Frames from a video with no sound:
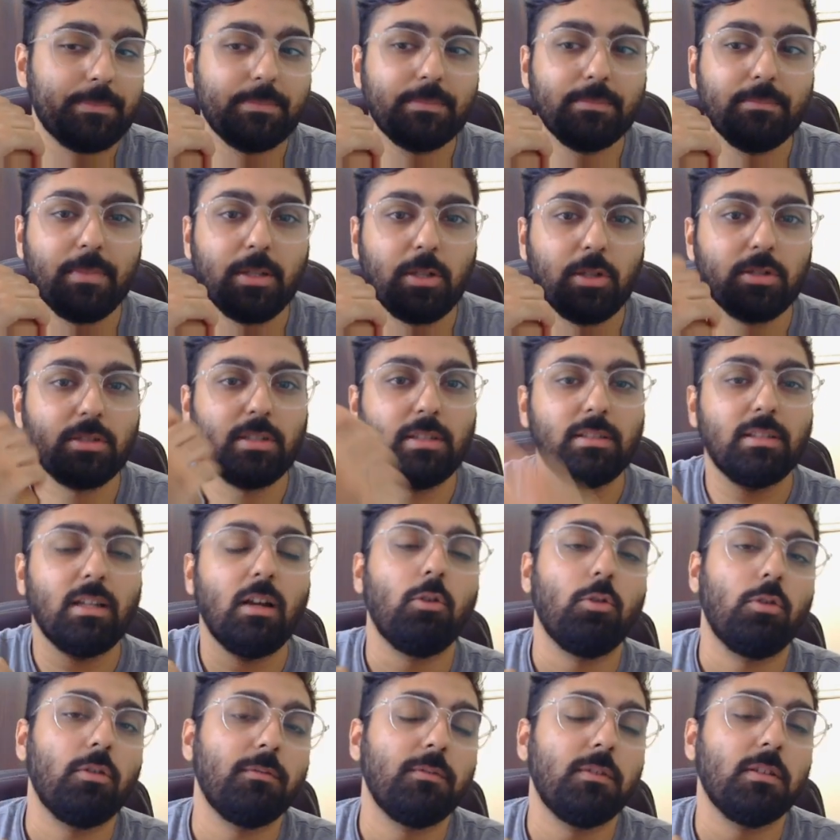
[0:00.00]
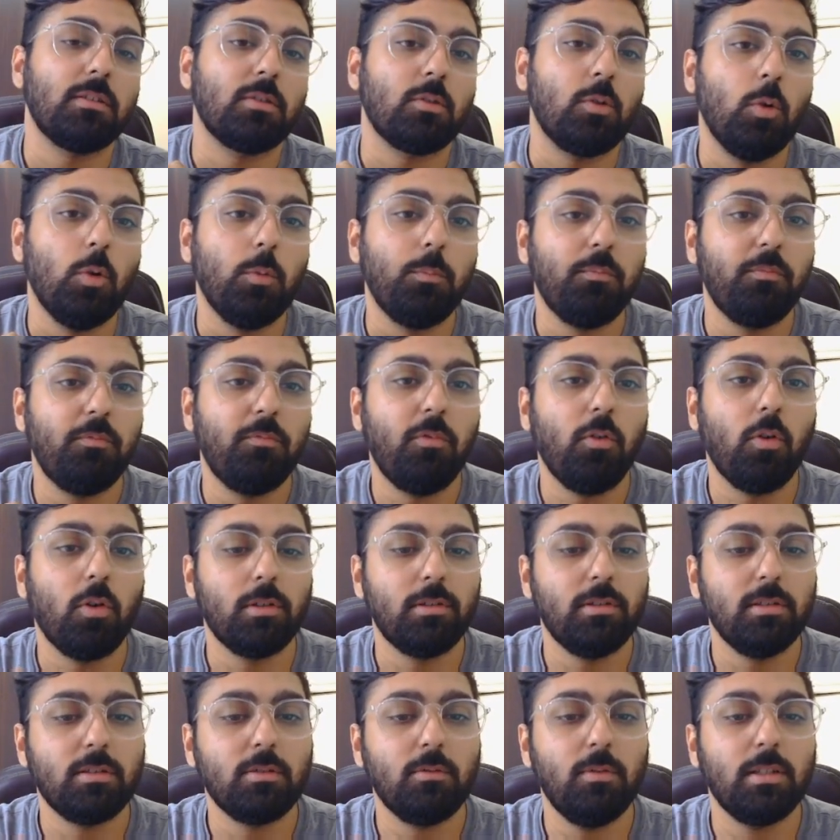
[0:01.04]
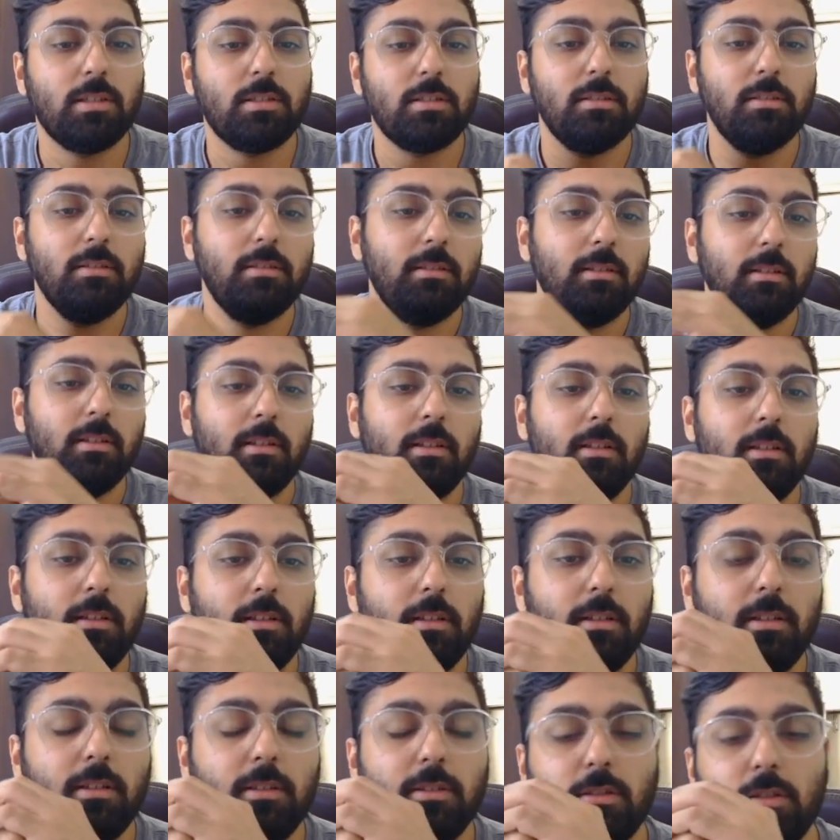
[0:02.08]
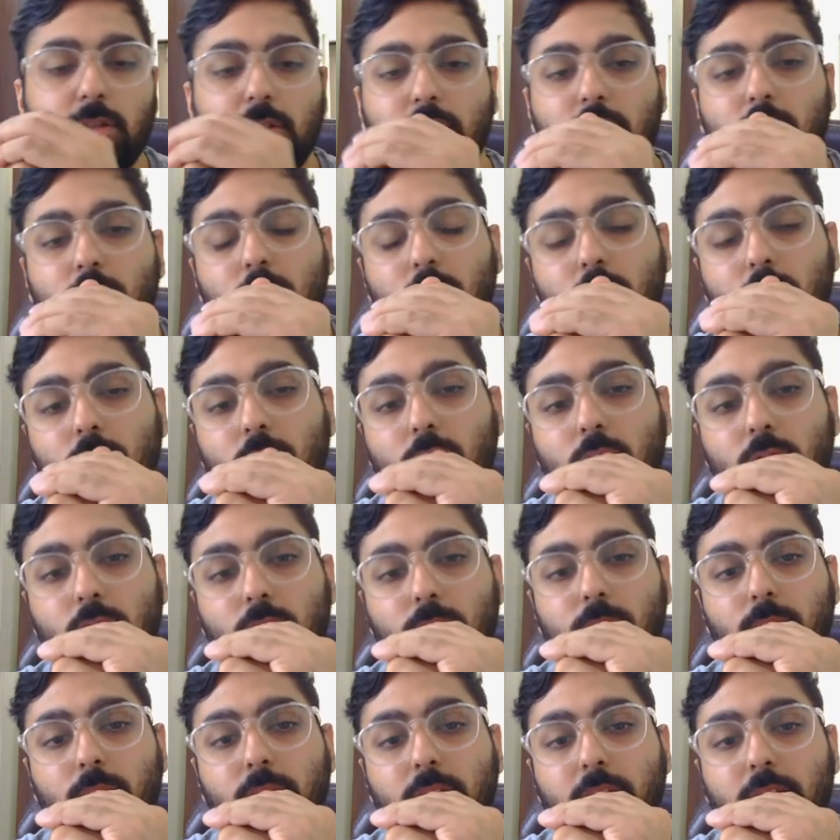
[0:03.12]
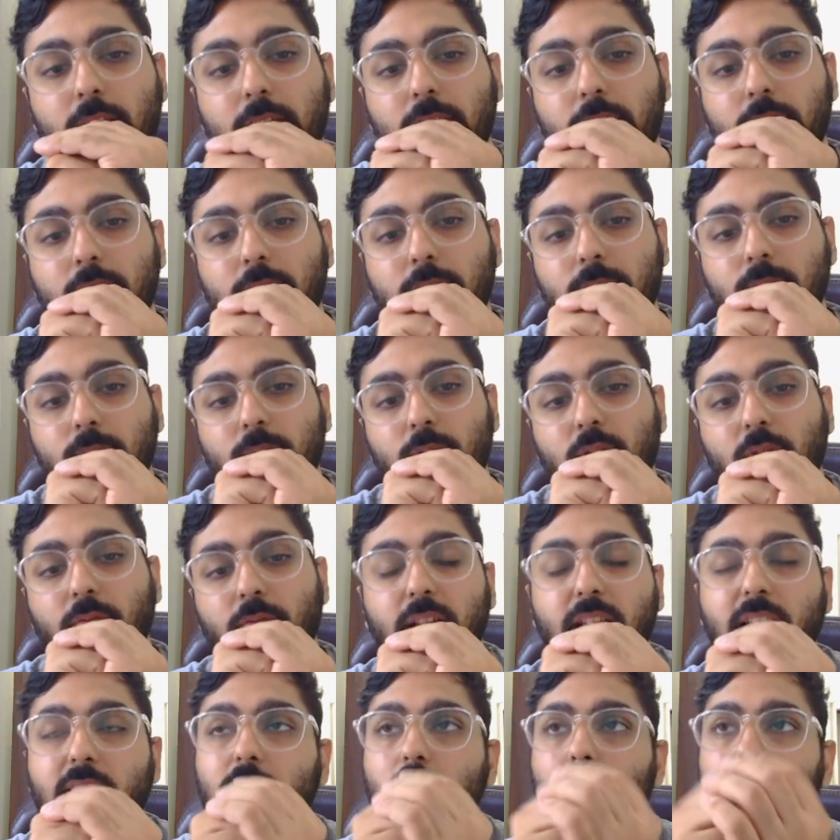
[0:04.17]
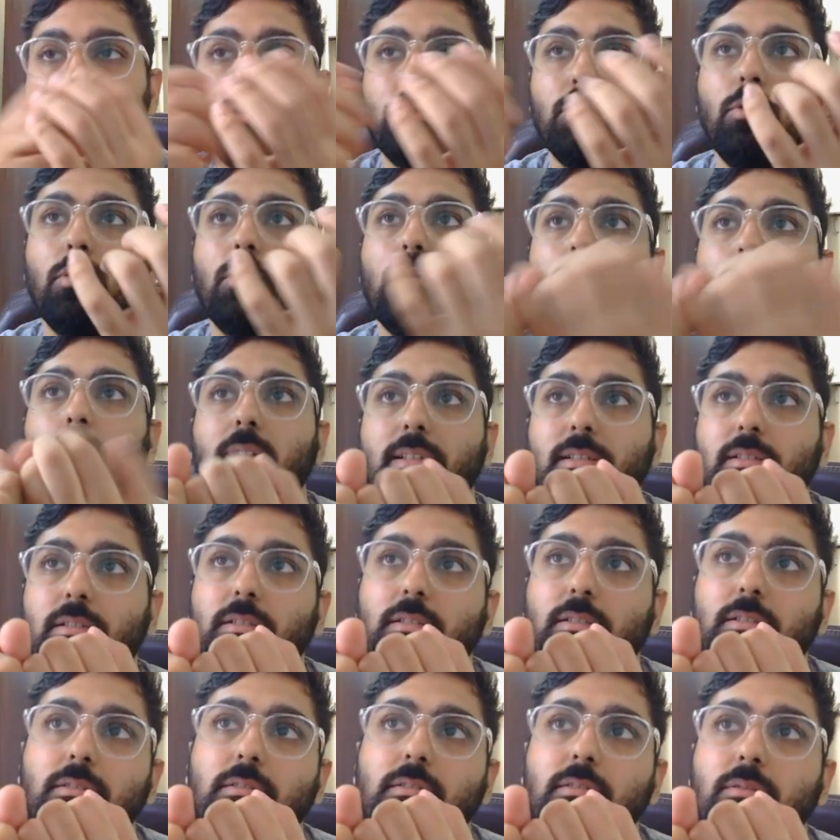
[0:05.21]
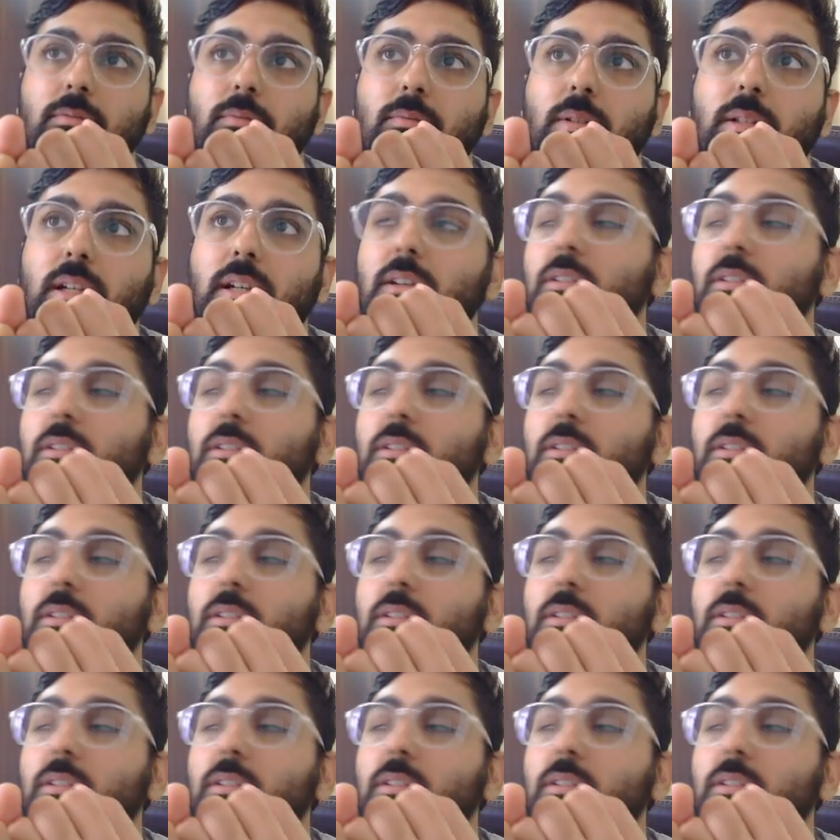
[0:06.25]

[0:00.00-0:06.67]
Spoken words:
because it's out of the scope for this question. So we need to store questions, we need